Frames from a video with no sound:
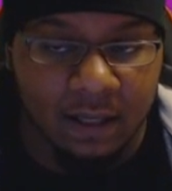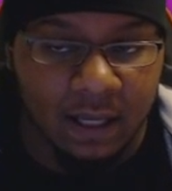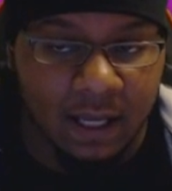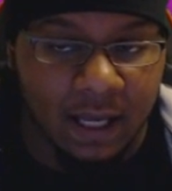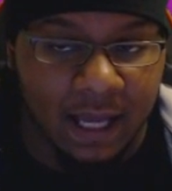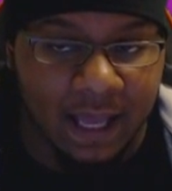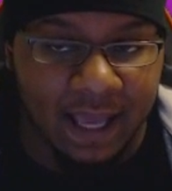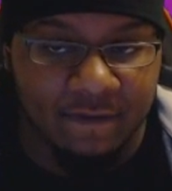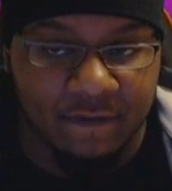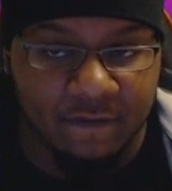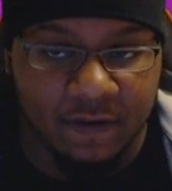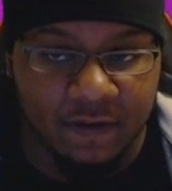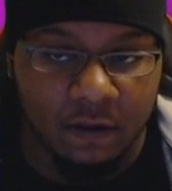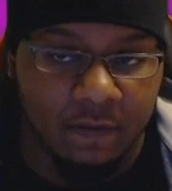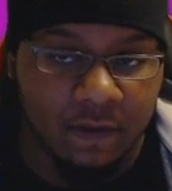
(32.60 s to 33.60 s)
I have a
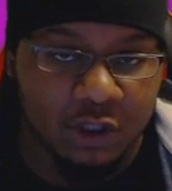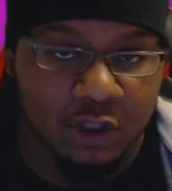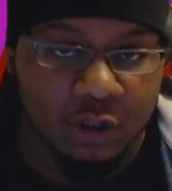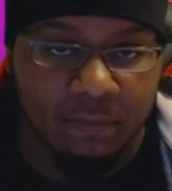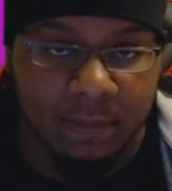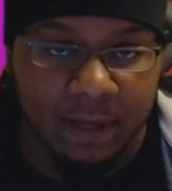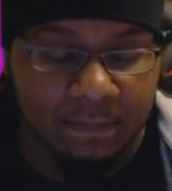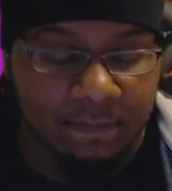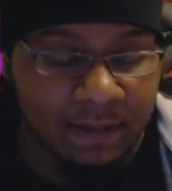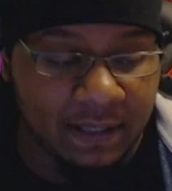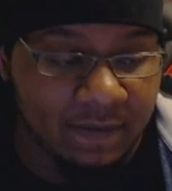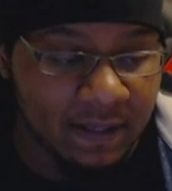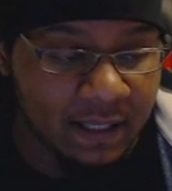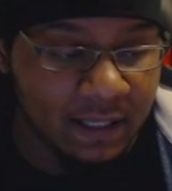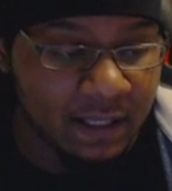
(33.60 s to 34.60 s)
feeling that she might
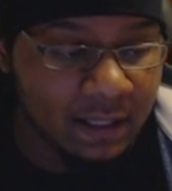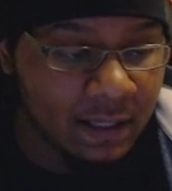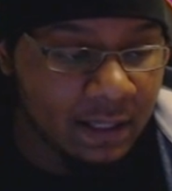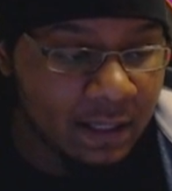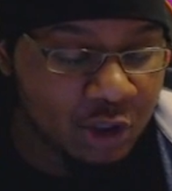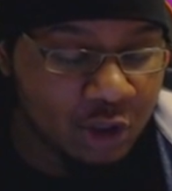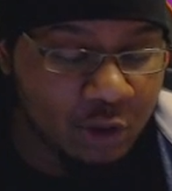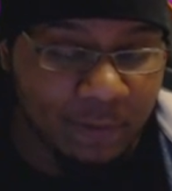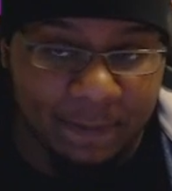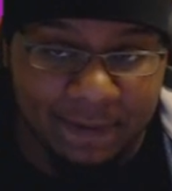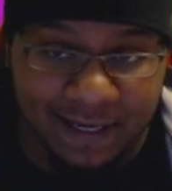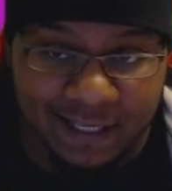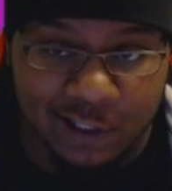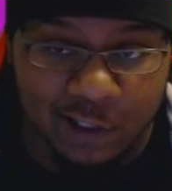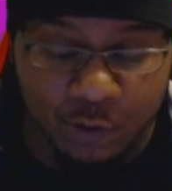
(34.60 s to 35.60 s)
be an
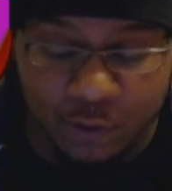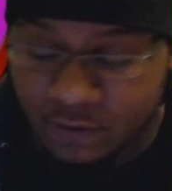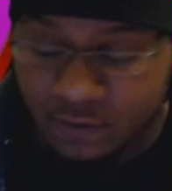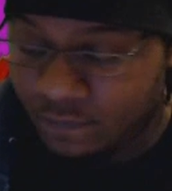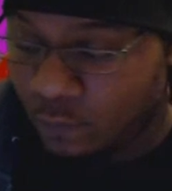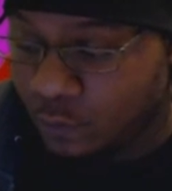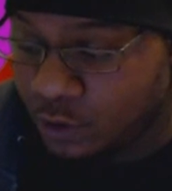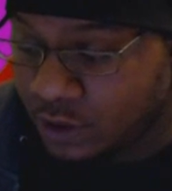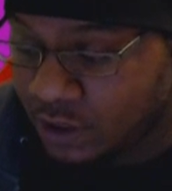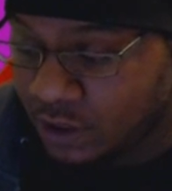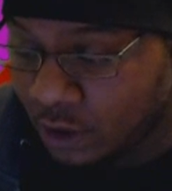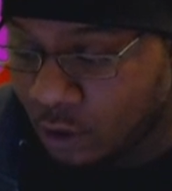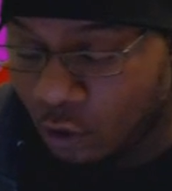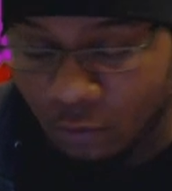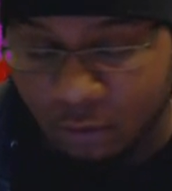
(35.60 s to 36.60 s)
exclusive for just
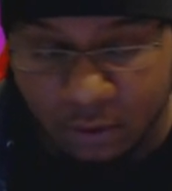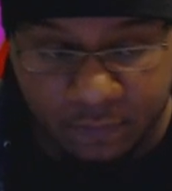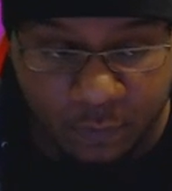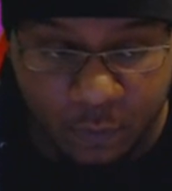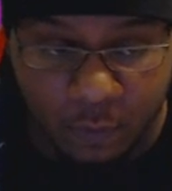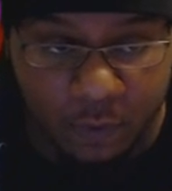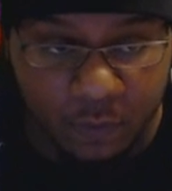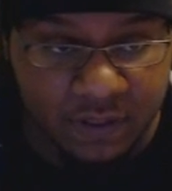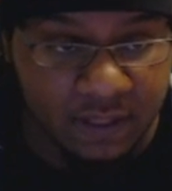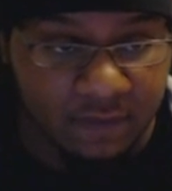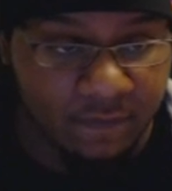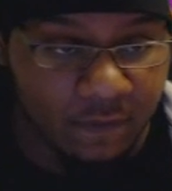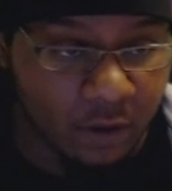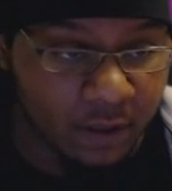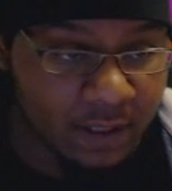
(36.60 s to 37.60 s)
the global, and we won't see
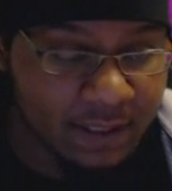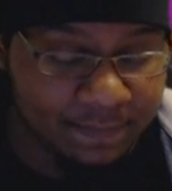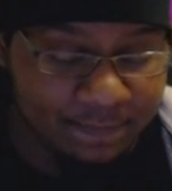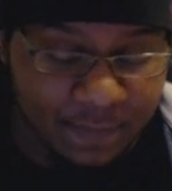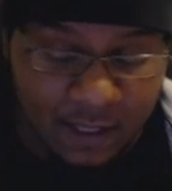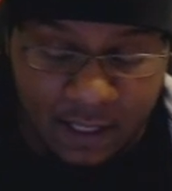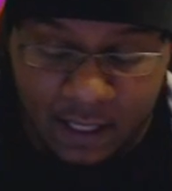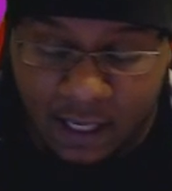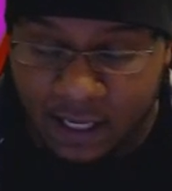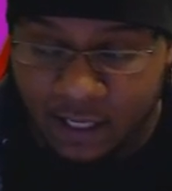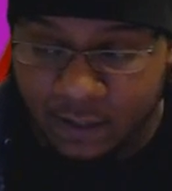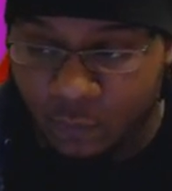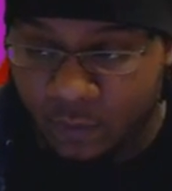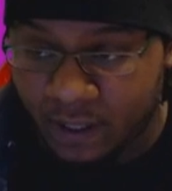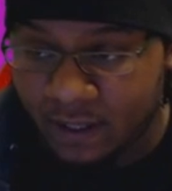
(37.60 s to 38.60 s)
Vargas.
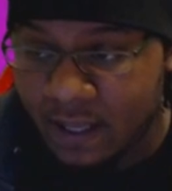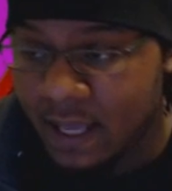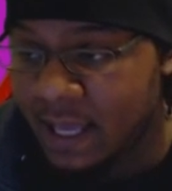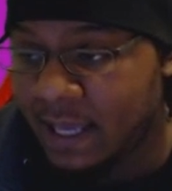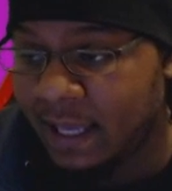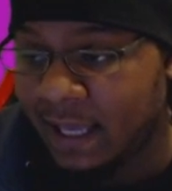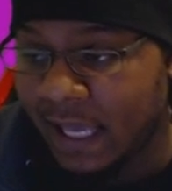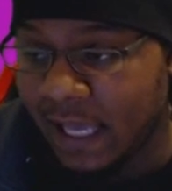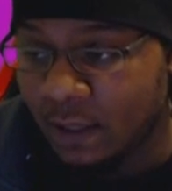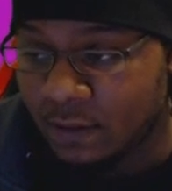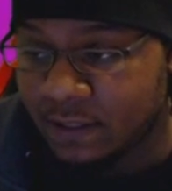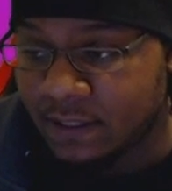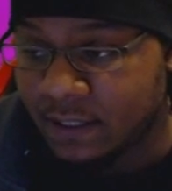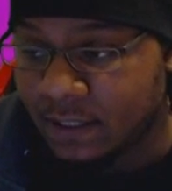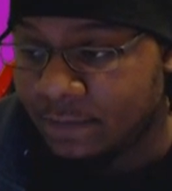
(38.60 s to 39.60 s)
Either way,
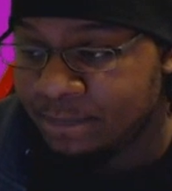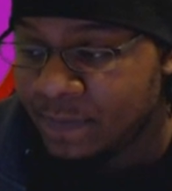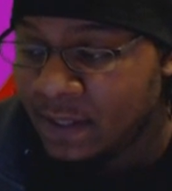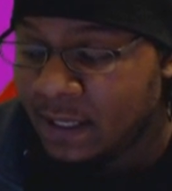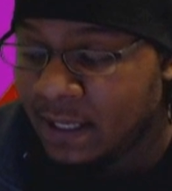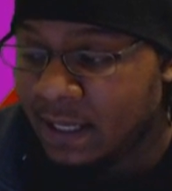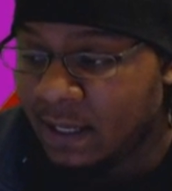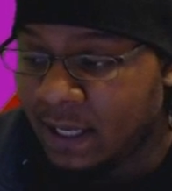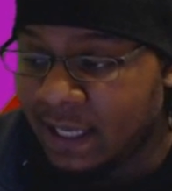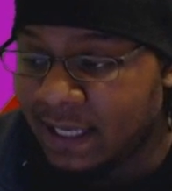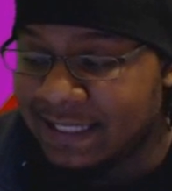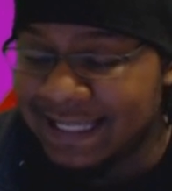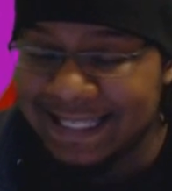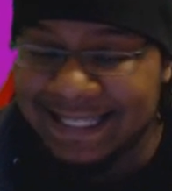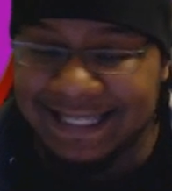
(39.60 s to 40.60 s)
Elza is
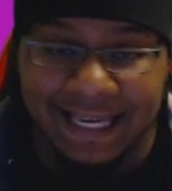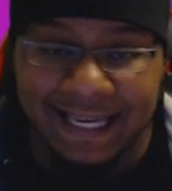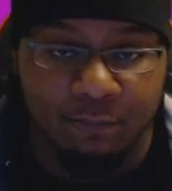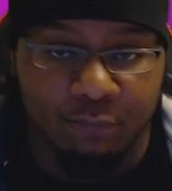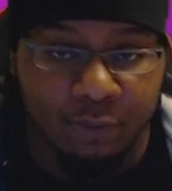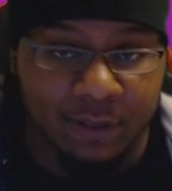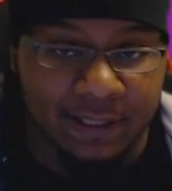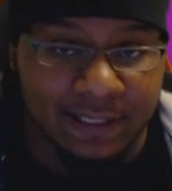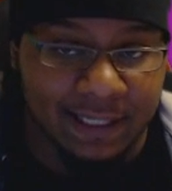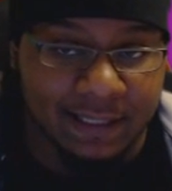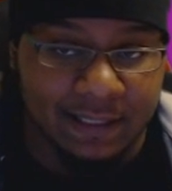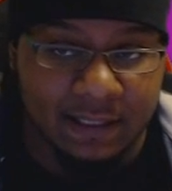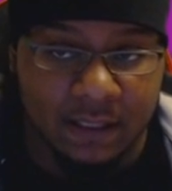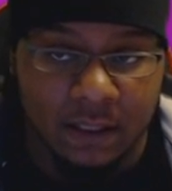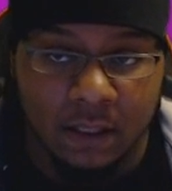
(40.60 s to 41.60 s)
the second
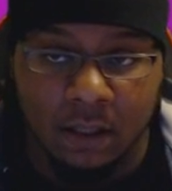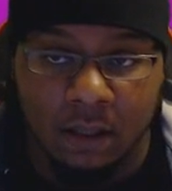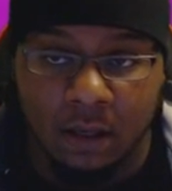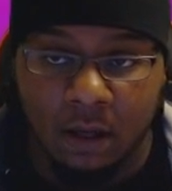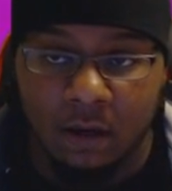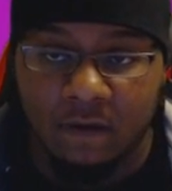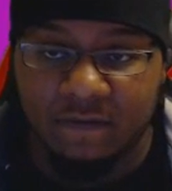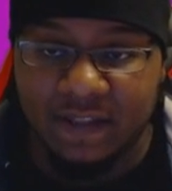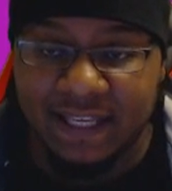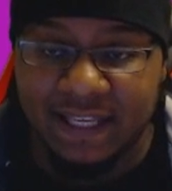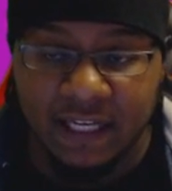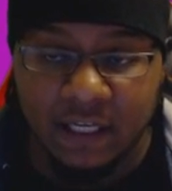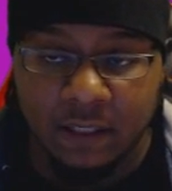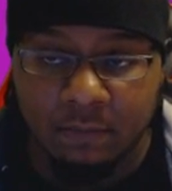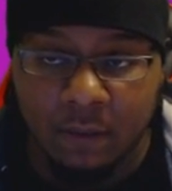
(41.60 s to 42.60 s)
princess of the
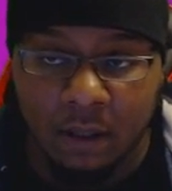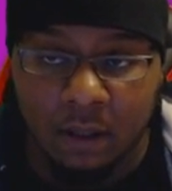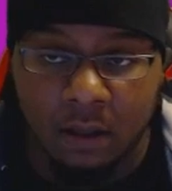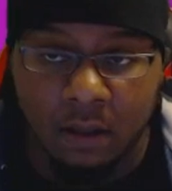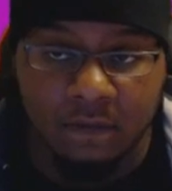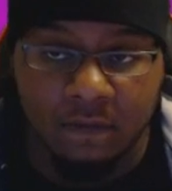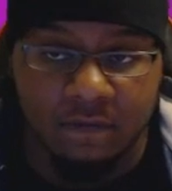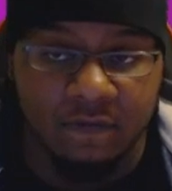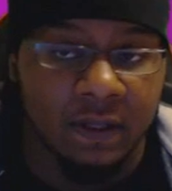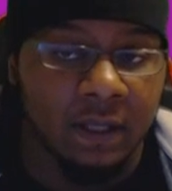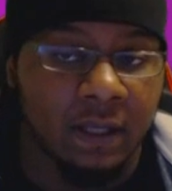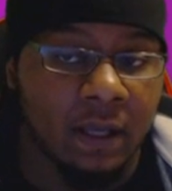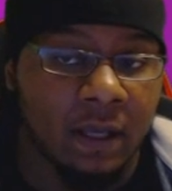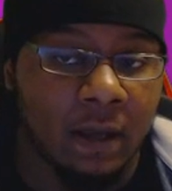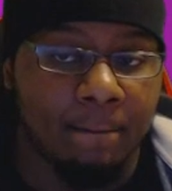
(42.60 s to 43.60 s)
Kingdom of
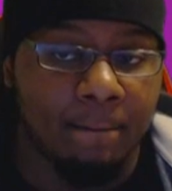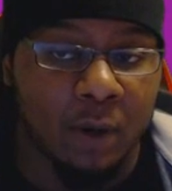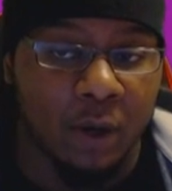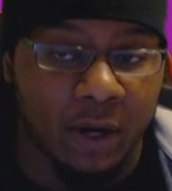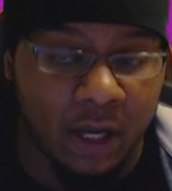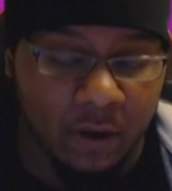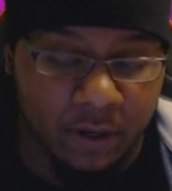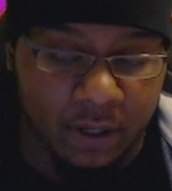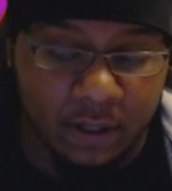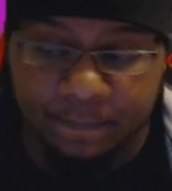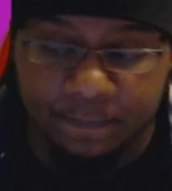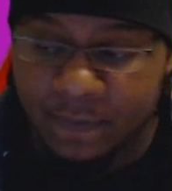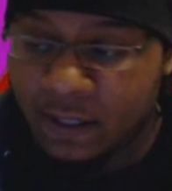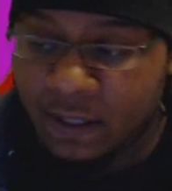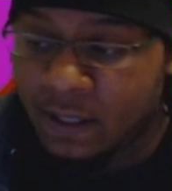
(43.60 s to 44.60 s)
our area,
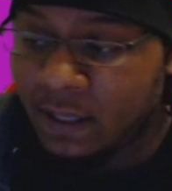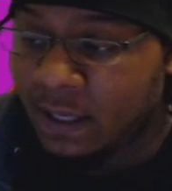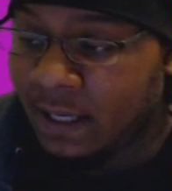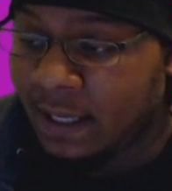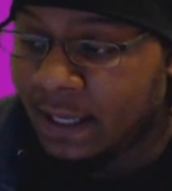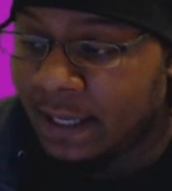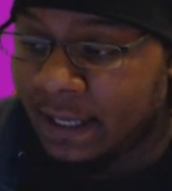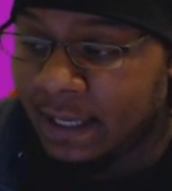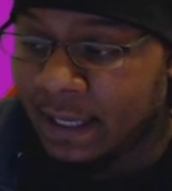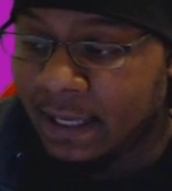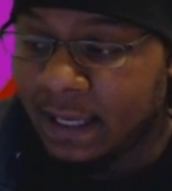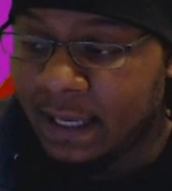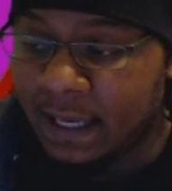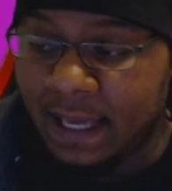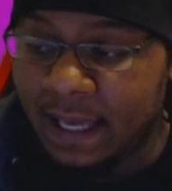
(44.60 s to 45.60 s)

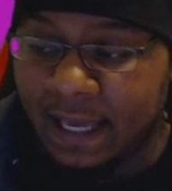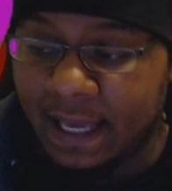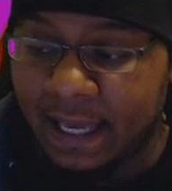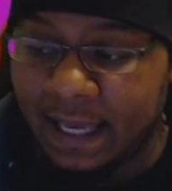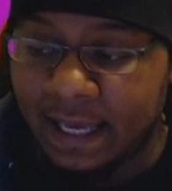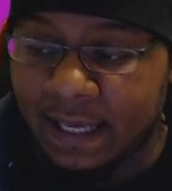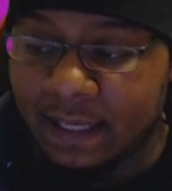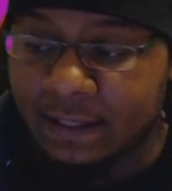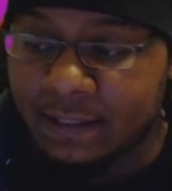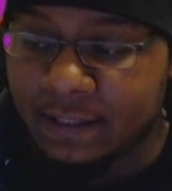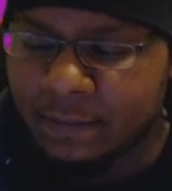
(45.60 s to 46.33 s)
and